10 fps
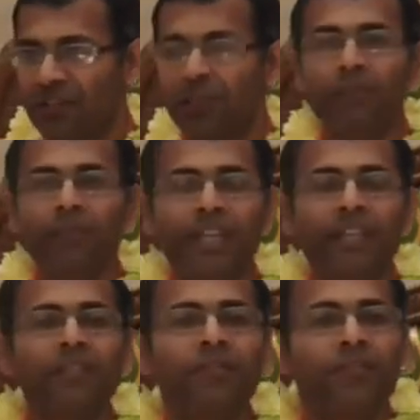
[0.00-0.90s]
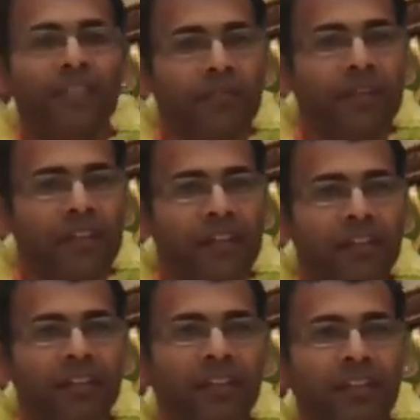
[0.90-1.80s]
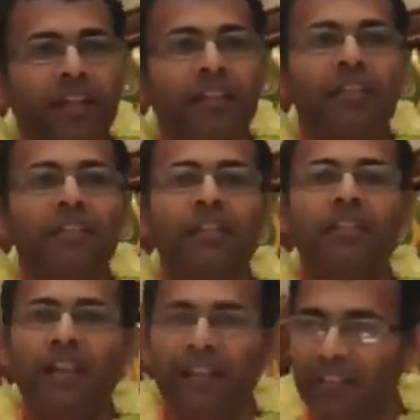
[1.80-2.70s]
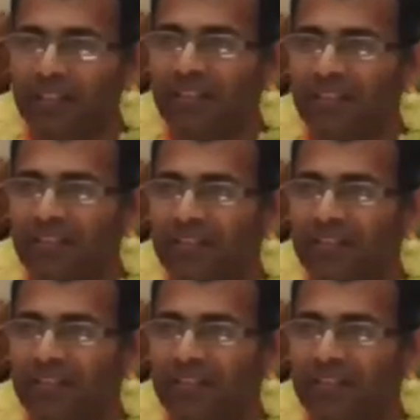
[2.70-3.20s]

So there's a free will and there's a desire.